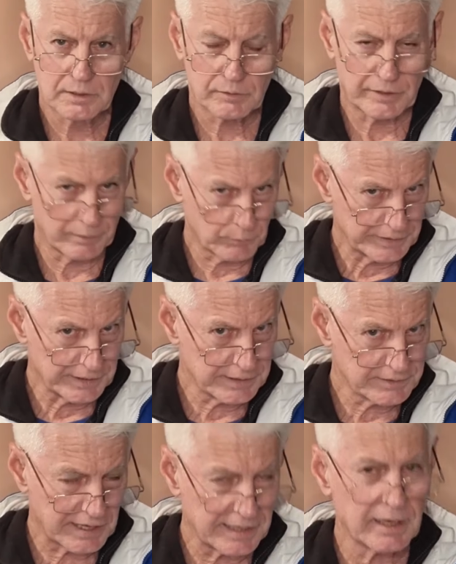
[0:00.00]
you know, we
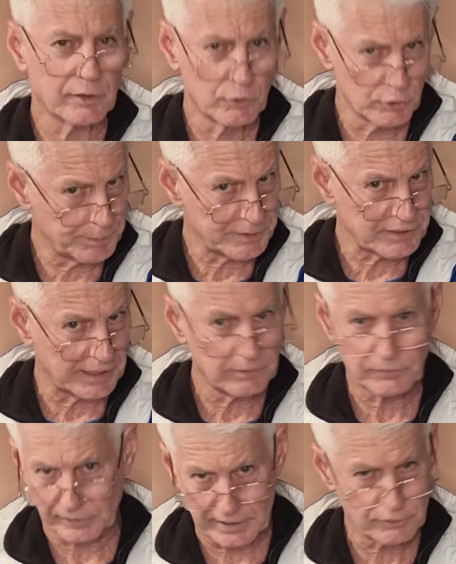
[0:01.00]
need 10, a group of
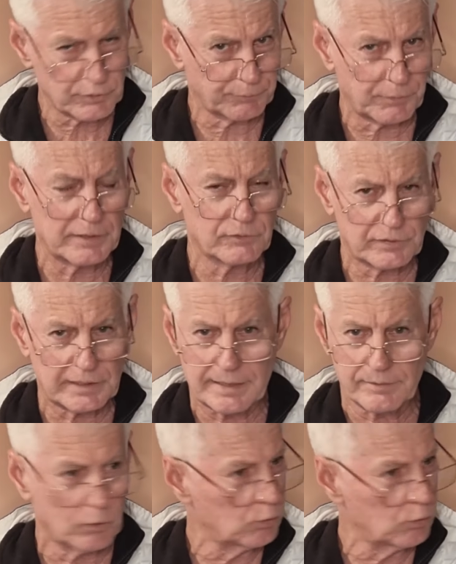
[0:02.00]
10, so get your friends together,